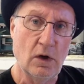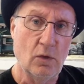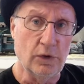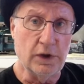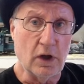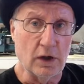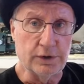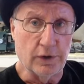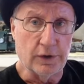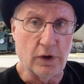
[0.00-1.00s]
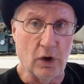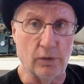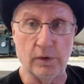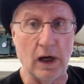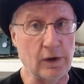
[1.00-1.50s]
with a Caldera
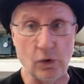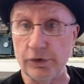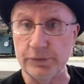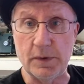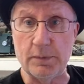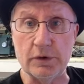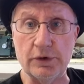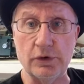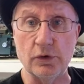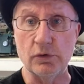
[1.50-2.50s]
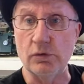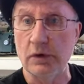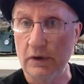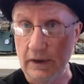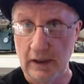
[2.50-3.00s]
cone. I know there's people that do,
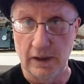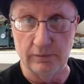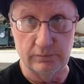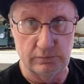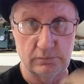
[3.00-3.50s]
and